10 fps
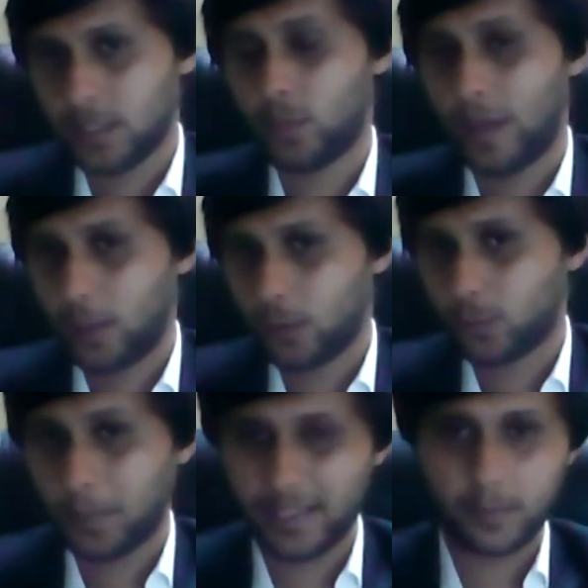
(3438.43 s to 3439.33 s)
the value of
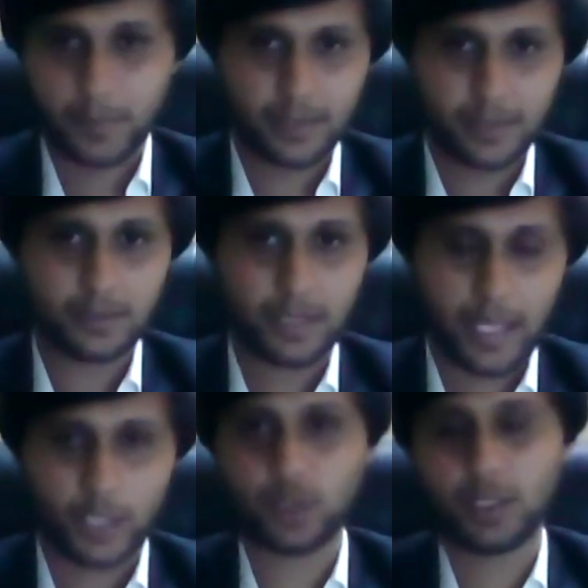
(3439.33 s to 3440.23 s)
1 month
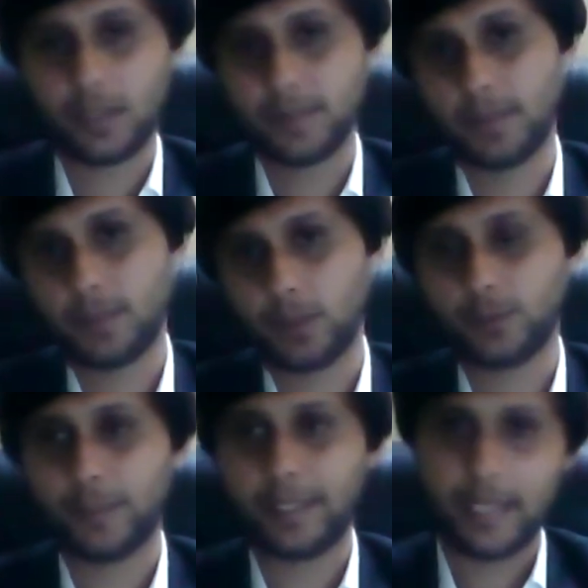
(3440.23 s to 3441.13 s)
actually comes up
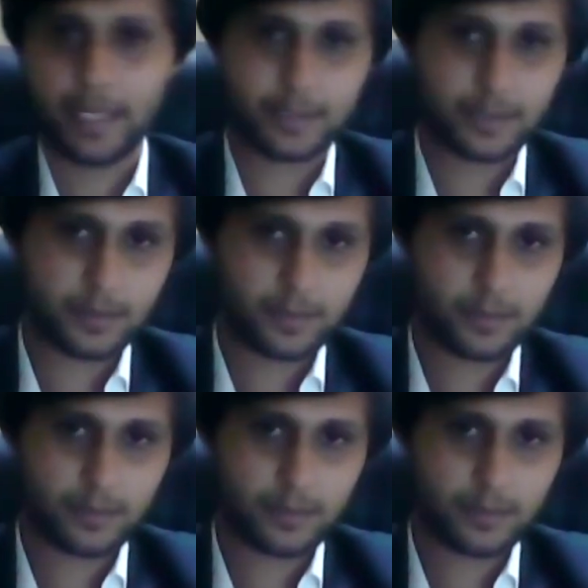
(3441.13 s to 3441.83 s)
to 5 lakhs.